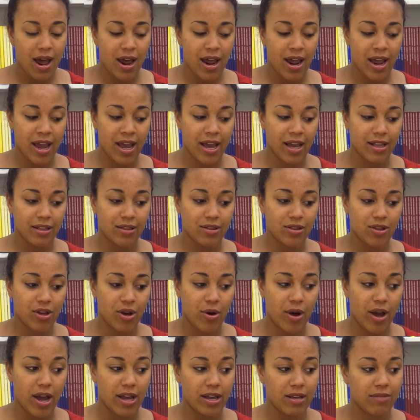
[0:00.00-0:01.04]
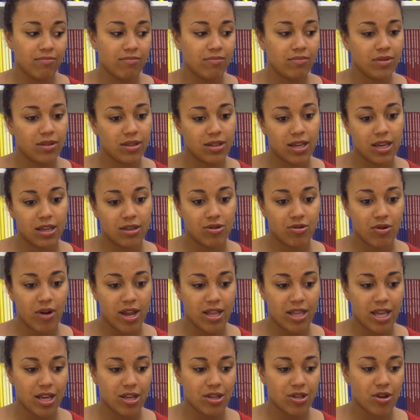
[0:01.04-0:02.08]
And so I did
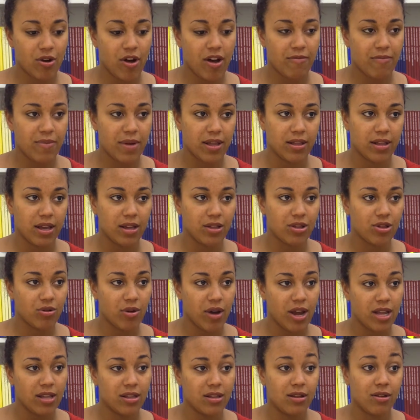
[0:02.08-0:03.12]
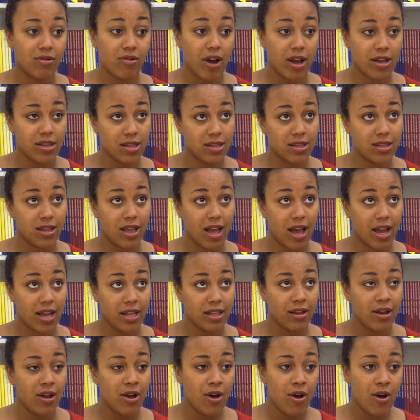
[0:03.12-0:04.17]
training, so I've been a trained crisis
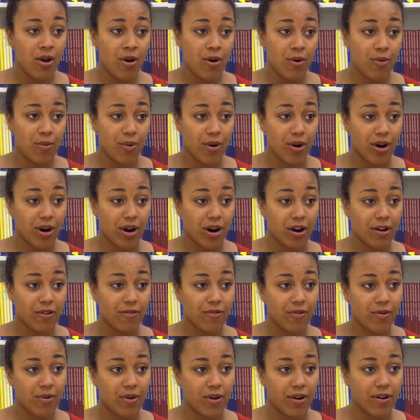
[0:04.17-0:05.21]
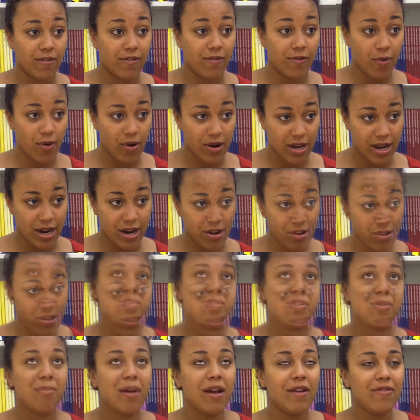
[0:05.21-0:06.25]
line worker for 4
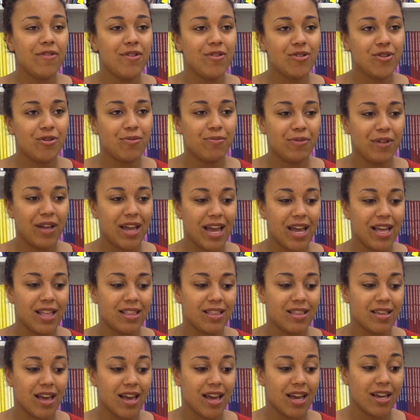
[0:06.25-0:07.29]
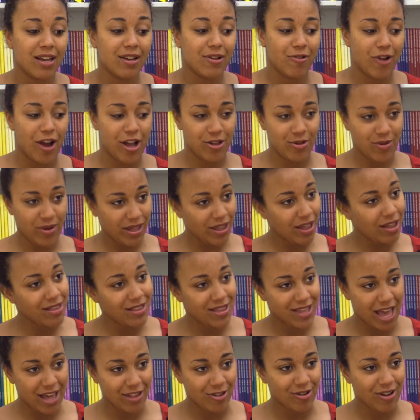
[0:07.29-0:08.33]
years. For my future plans, I graduate on
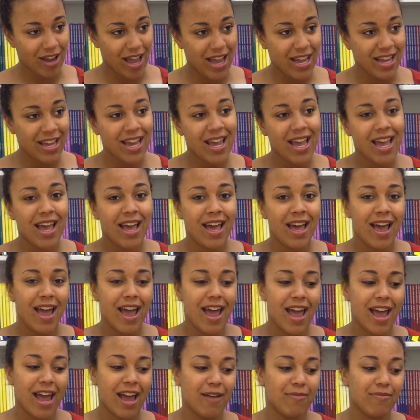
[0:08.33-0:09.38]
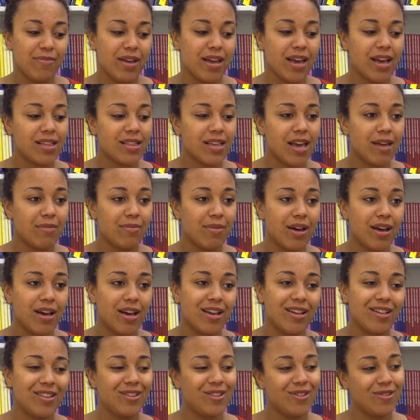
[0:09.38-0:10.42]
Saturday, and because I'm
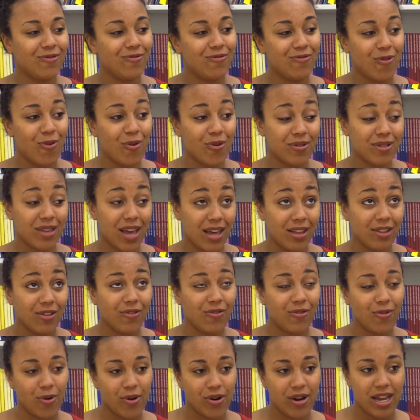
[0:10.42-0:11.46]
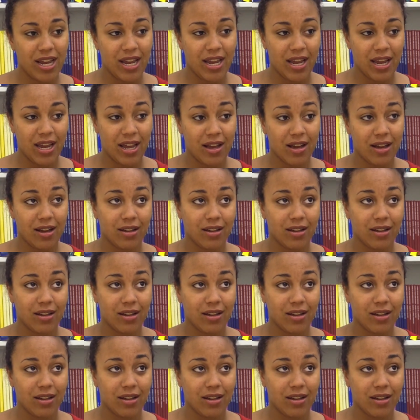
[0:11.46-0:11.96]
a Title IV-E